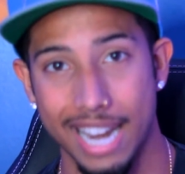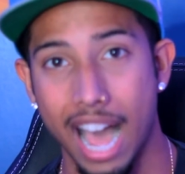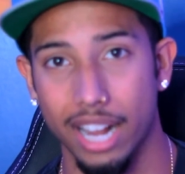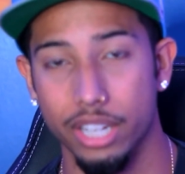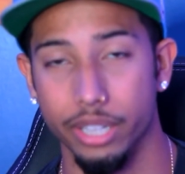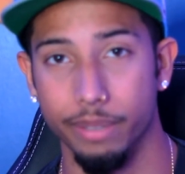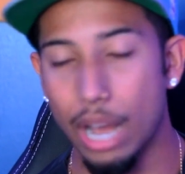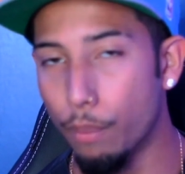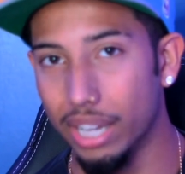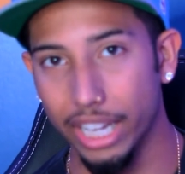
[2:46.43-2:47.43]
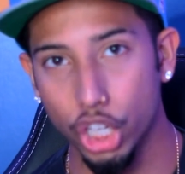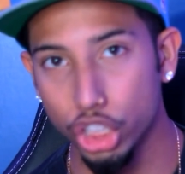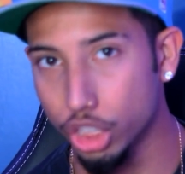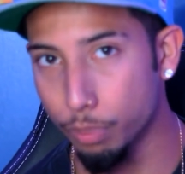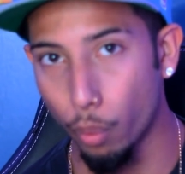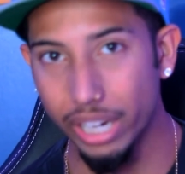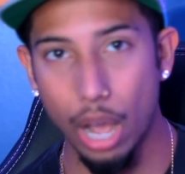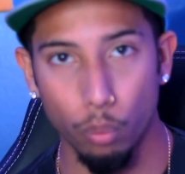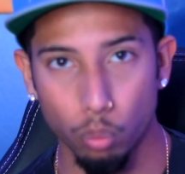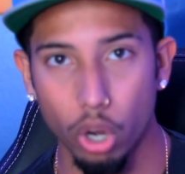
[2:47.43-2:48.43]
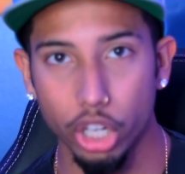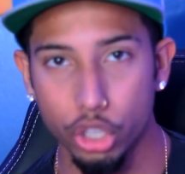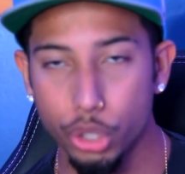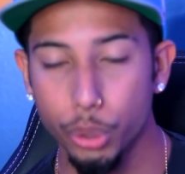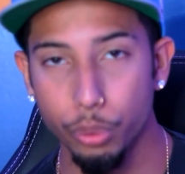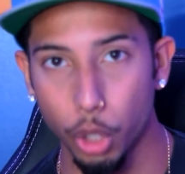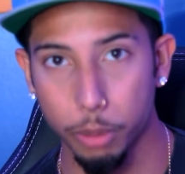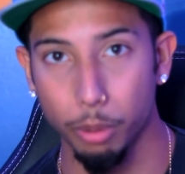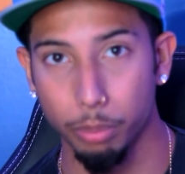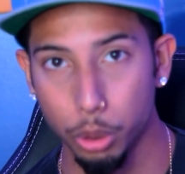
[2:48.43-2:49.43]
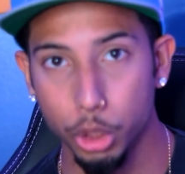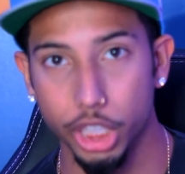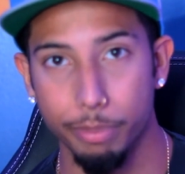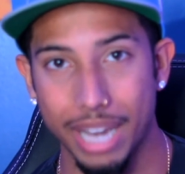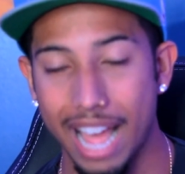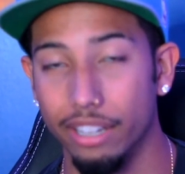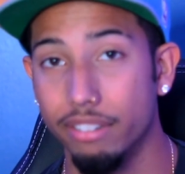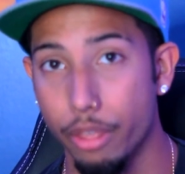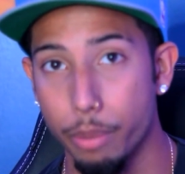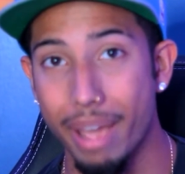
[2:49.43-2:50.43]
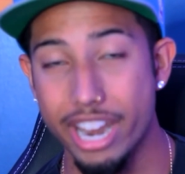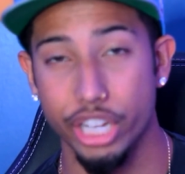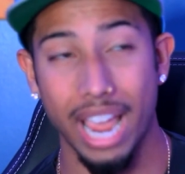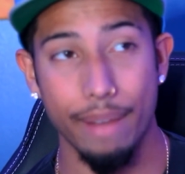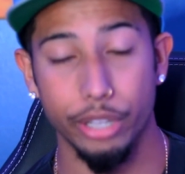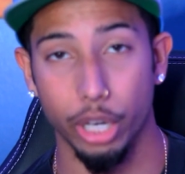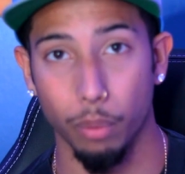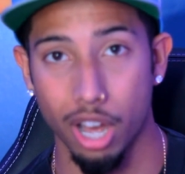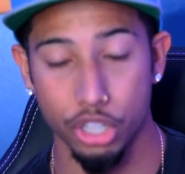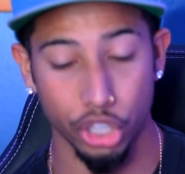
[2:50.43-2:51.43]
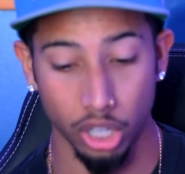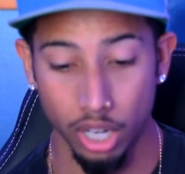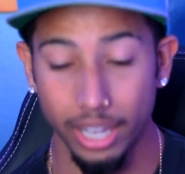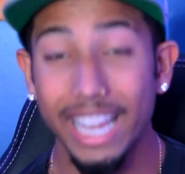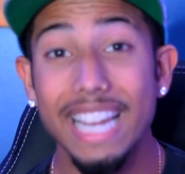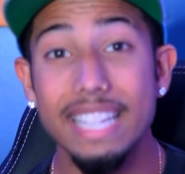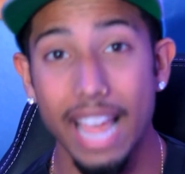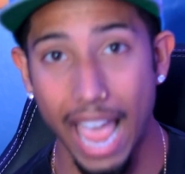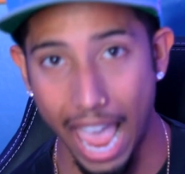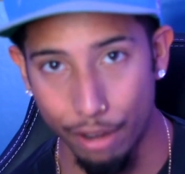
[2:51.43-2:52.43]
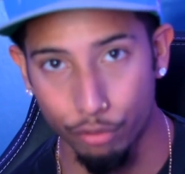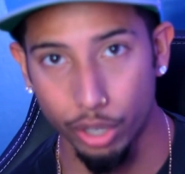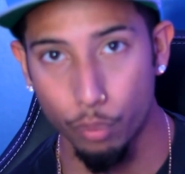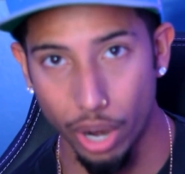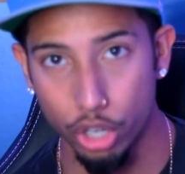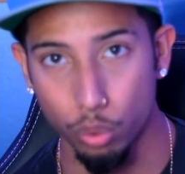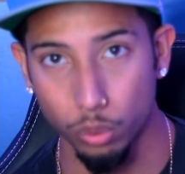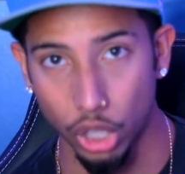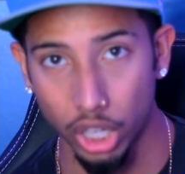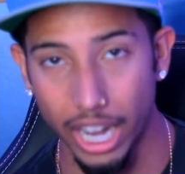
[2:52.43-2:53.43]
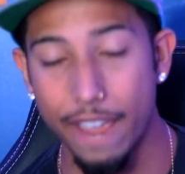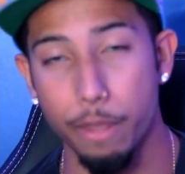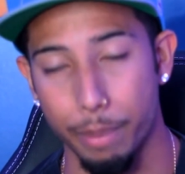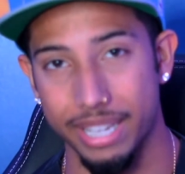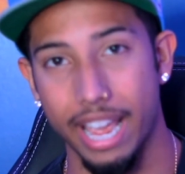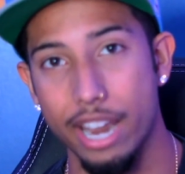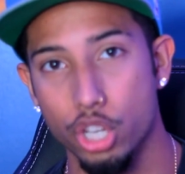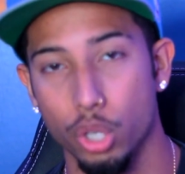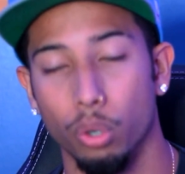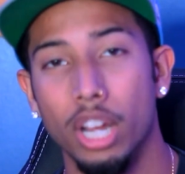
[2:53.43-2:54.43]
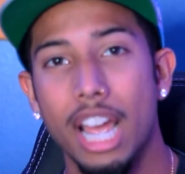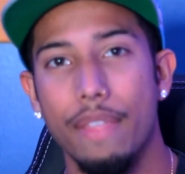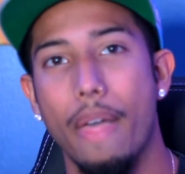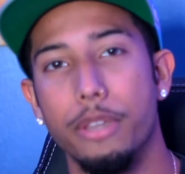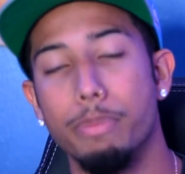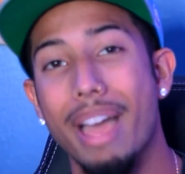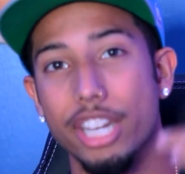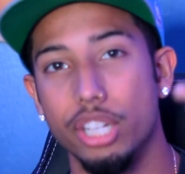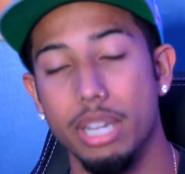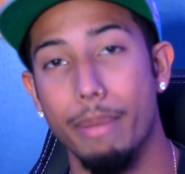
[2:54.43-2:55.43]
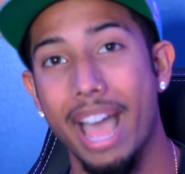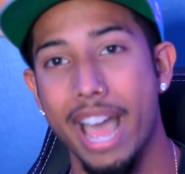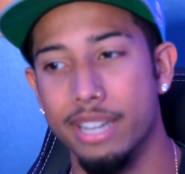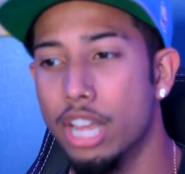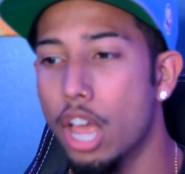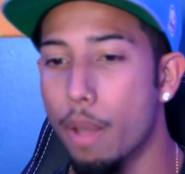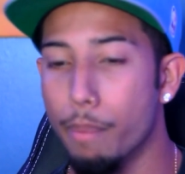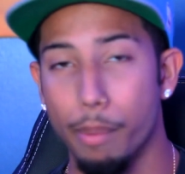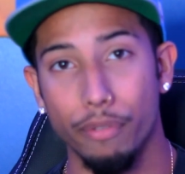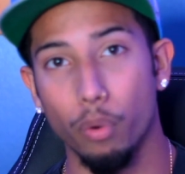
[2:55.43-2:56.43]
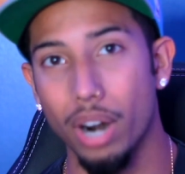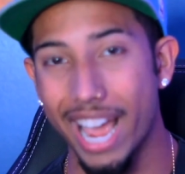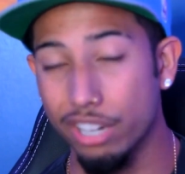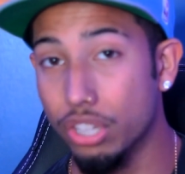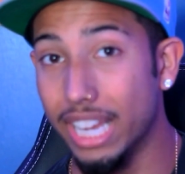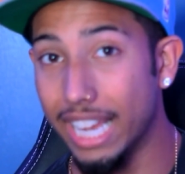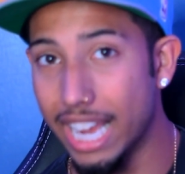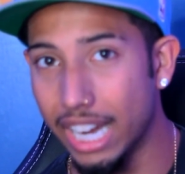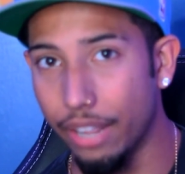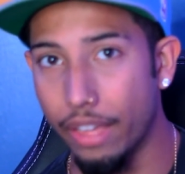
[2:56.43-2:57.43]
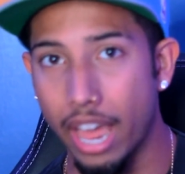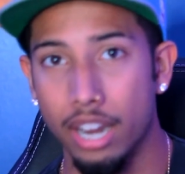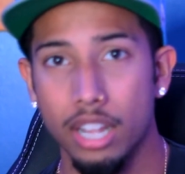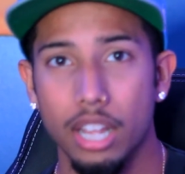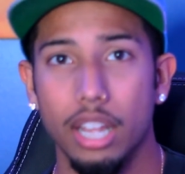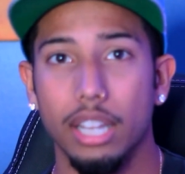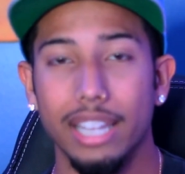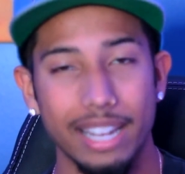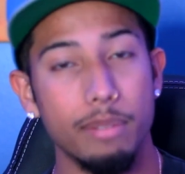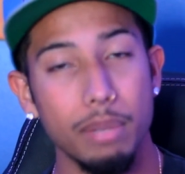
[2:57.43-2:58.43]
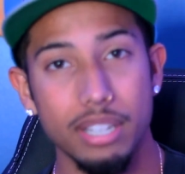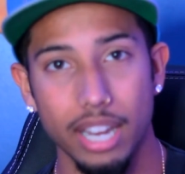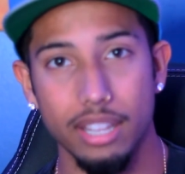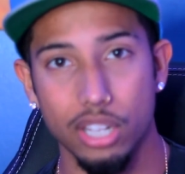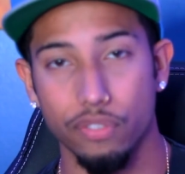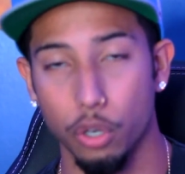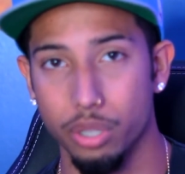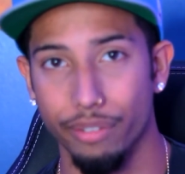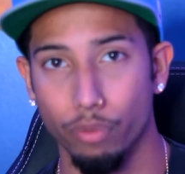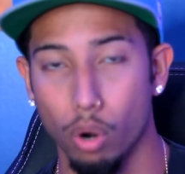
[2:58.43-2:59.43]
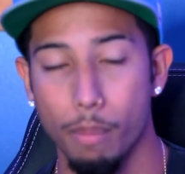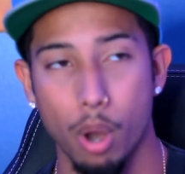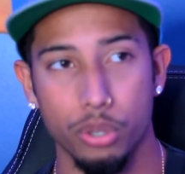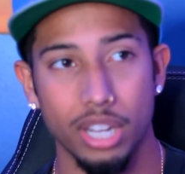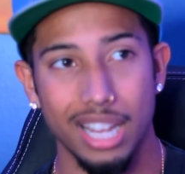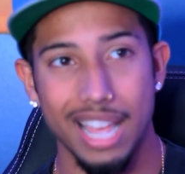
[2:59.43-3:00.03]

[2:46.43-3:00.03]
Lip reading: Not good. Now, while I could just point out one or two notable blue chip talent that the Magic have in their roster, it's everywhere you look and the potential that this Magic team has. But before I actually get into that, let me say this first and foremost.